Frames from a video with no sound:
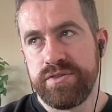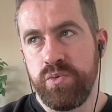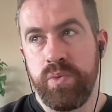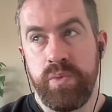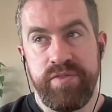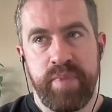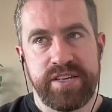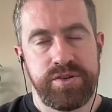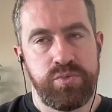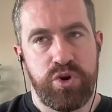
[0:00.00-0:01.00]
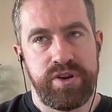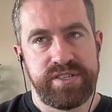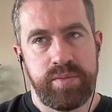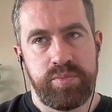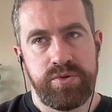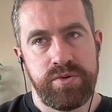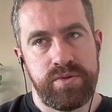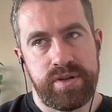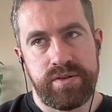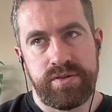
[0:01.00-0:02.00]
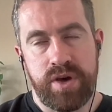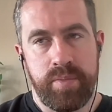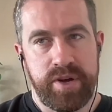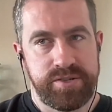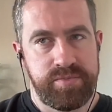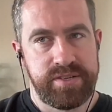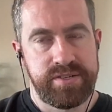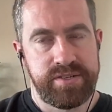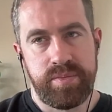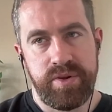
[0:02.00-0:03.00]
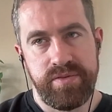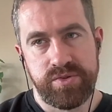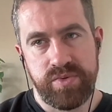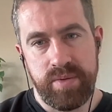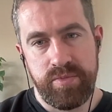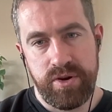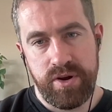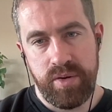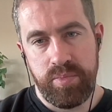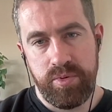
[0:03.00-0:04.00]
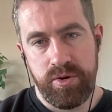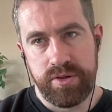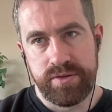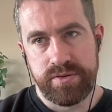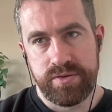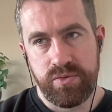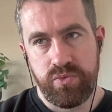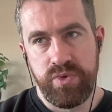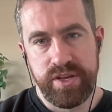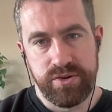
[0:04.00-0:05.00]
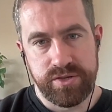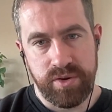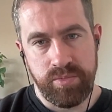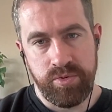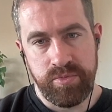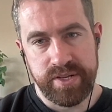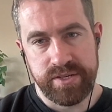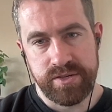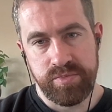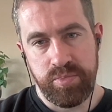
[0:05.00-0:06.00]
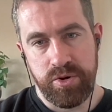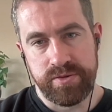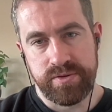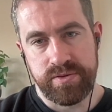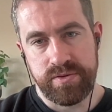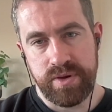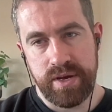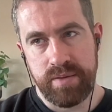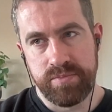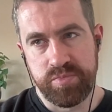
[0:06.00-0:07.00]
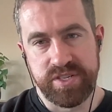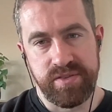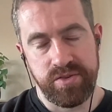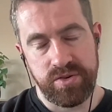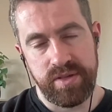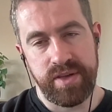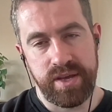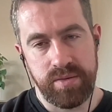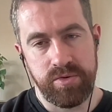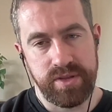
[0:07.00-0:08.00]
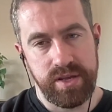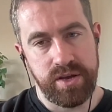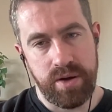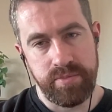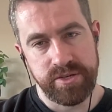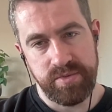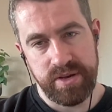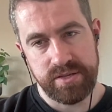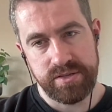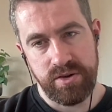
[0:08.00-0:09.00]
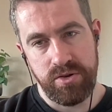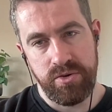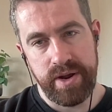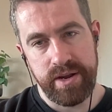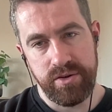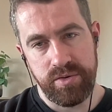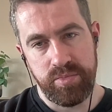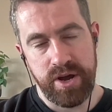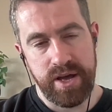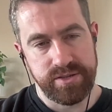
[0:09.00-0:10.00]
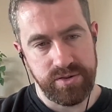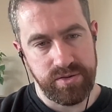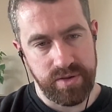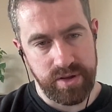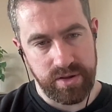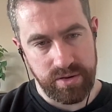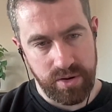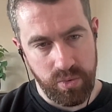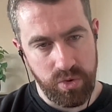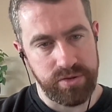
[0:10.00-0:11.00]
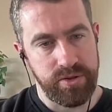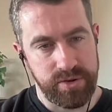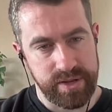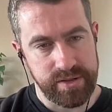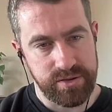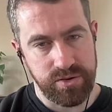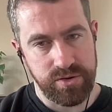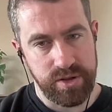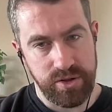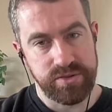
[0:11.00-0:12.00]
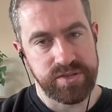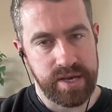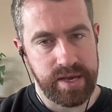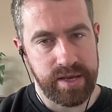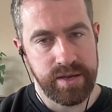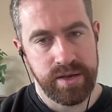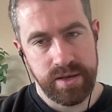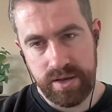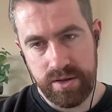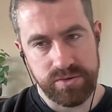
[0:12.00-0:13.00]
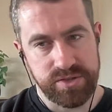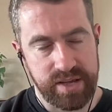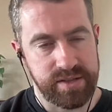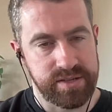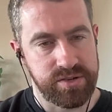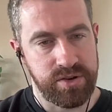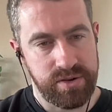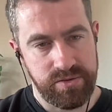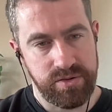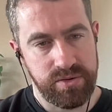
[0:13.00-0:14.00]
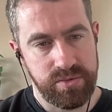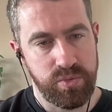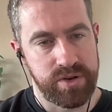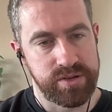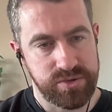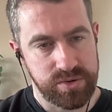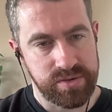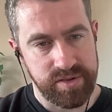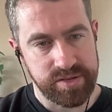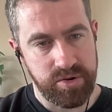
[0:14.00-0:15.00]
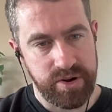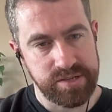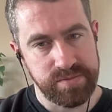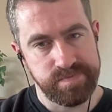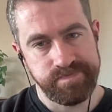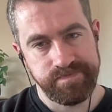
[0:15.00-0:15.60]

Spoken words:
We've mentioned one example that Tomasz mentioned in a previous webinar about real supplements, but specifically thinking about the e-commerce space, are there any other brands that you think are worth looking to that you'd say, check this out if you want a source of inspiration?